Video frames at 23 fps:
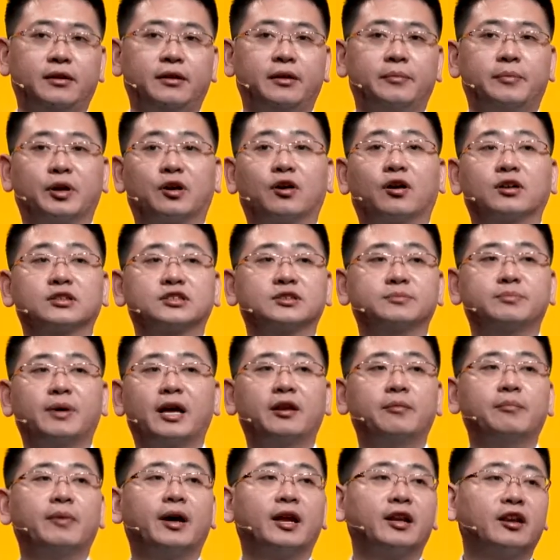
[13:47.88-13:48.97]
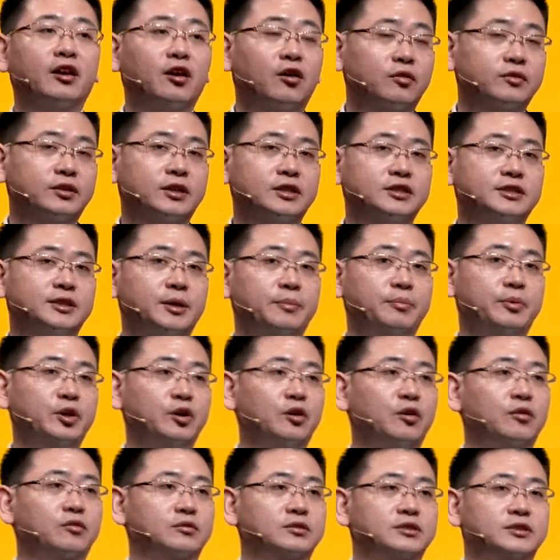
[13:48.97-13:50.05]
because many of the
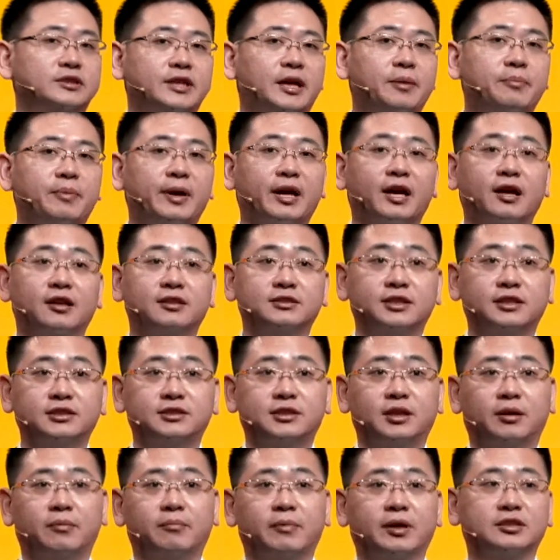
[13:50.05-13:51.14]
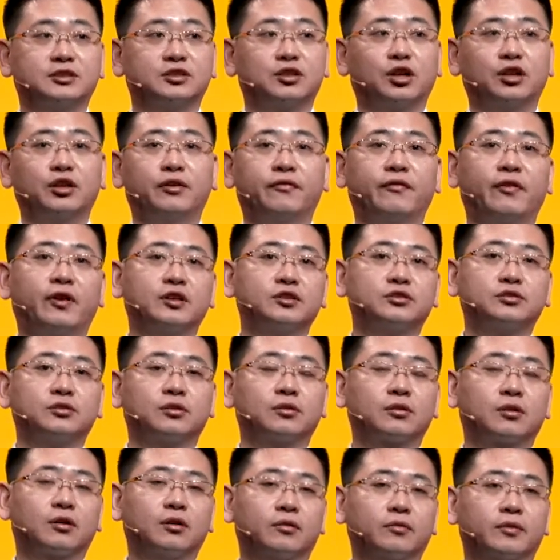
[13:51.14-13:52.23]
CPOs, their backend system is not very so
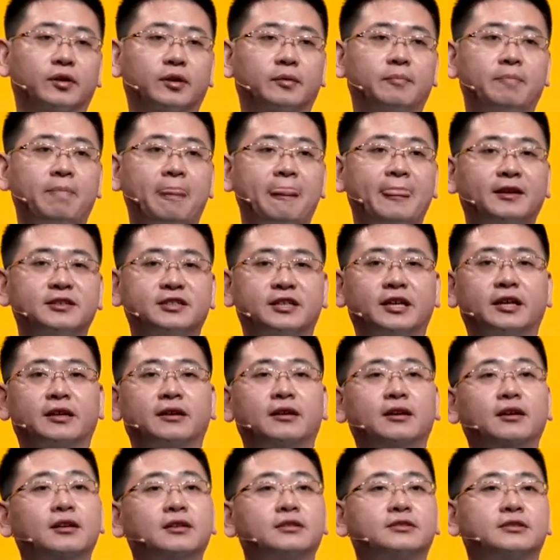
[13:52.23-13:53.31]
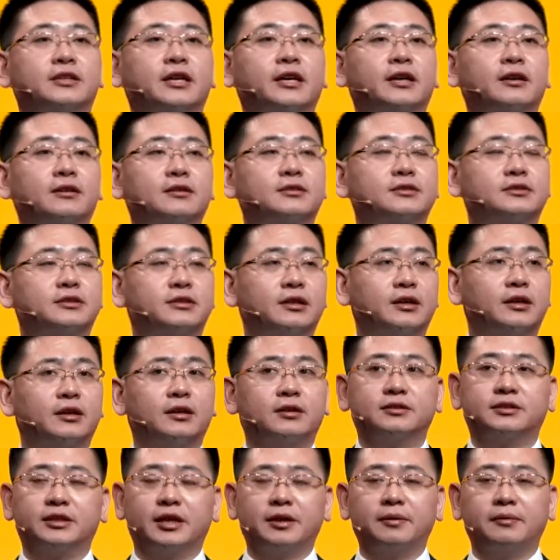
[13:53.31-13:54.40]
good. They
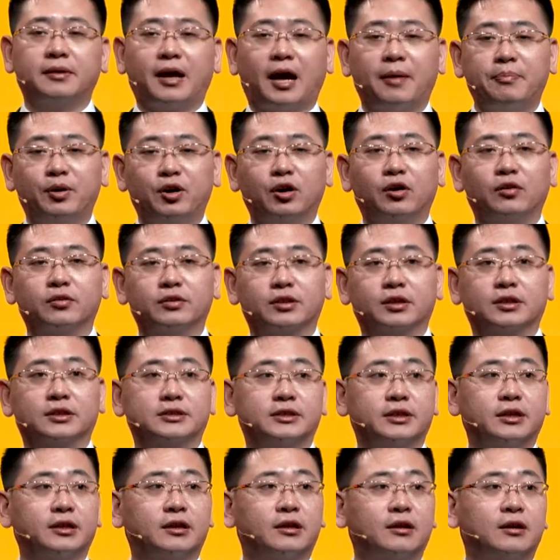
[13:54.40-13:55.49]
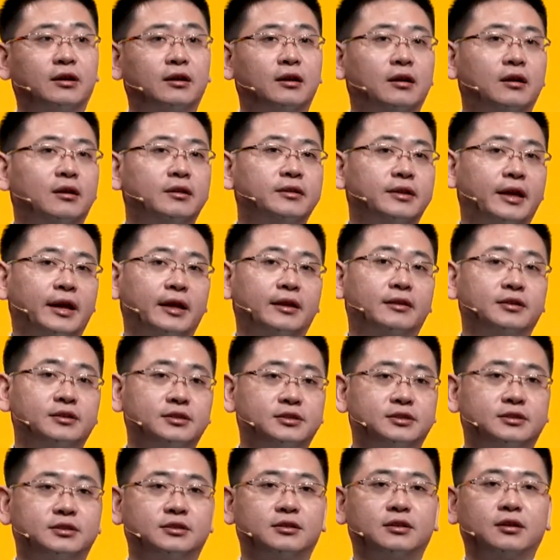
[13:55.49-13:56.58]
upload the data,
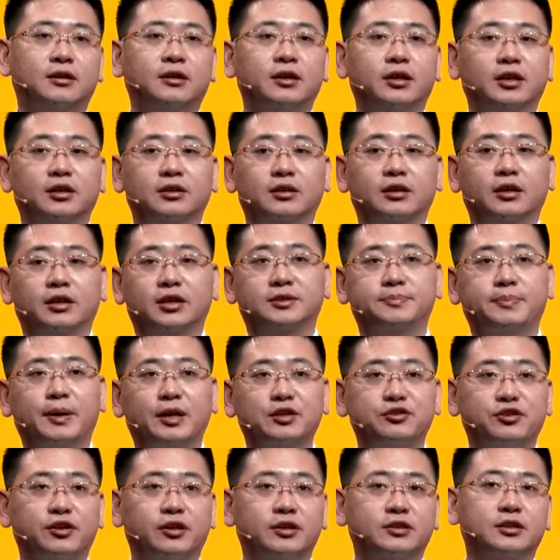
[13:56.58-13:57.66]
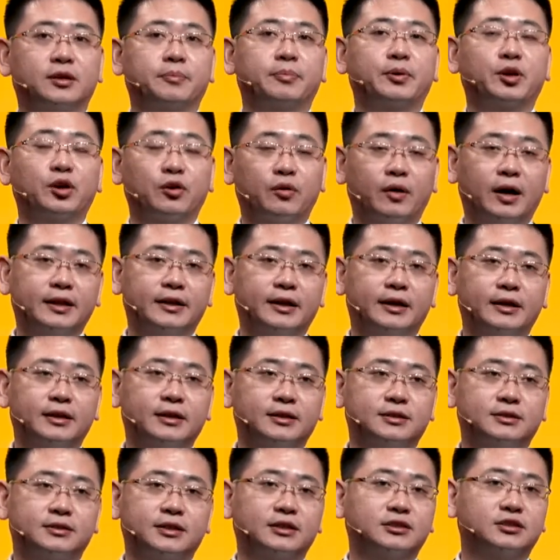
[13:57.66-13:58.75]
especially the POI data
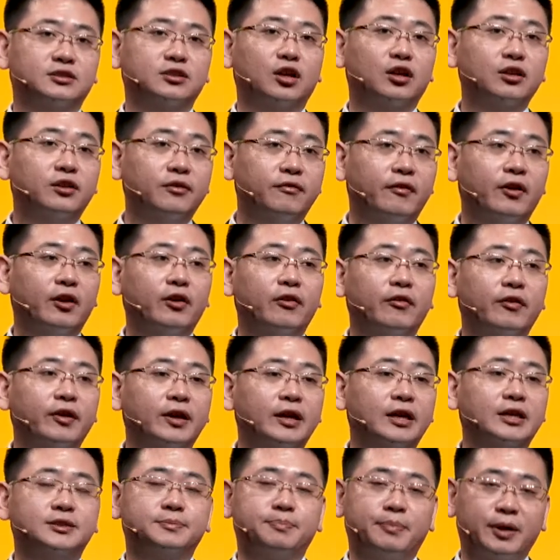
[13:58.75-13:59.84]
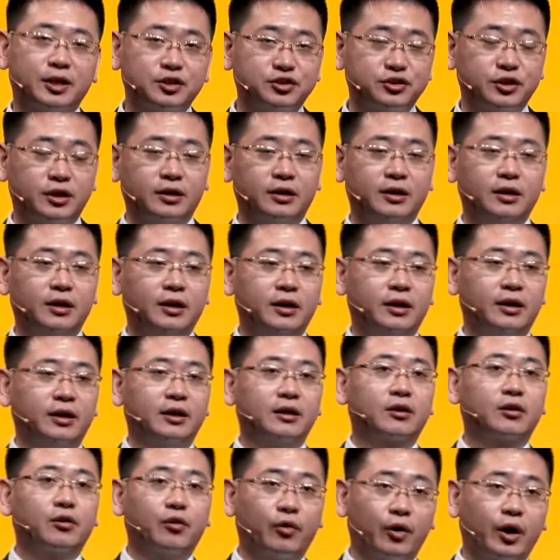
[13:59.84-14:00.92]
is not very
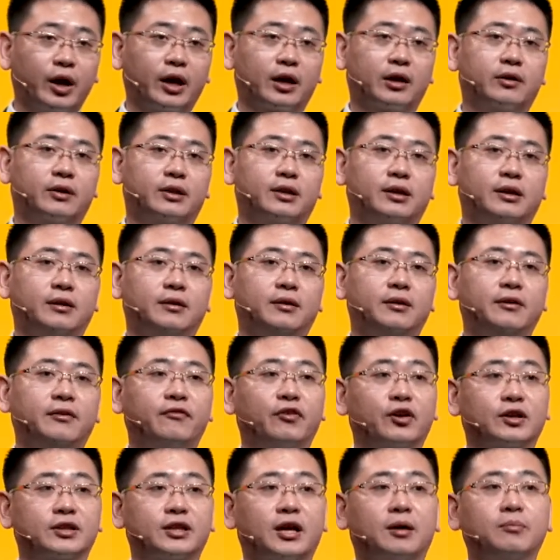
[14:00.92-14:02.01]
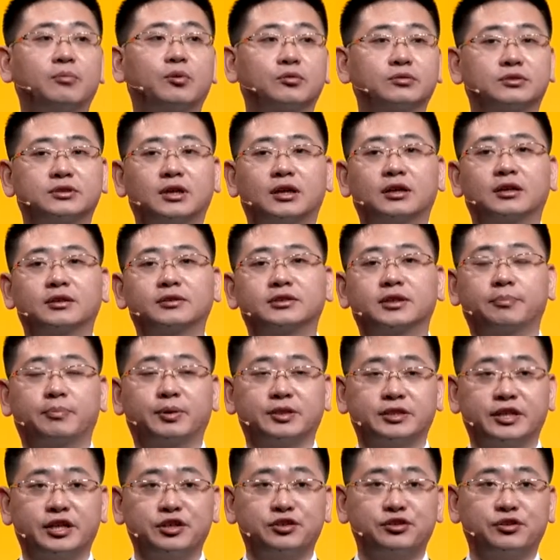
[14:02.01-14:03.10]
especially correct. For example, the
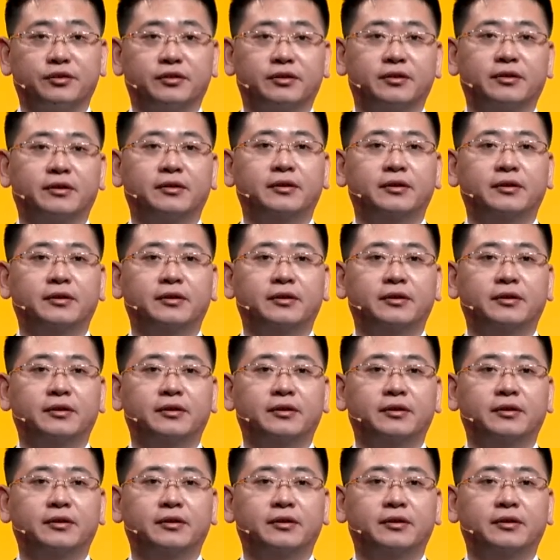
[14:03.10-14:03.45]
position.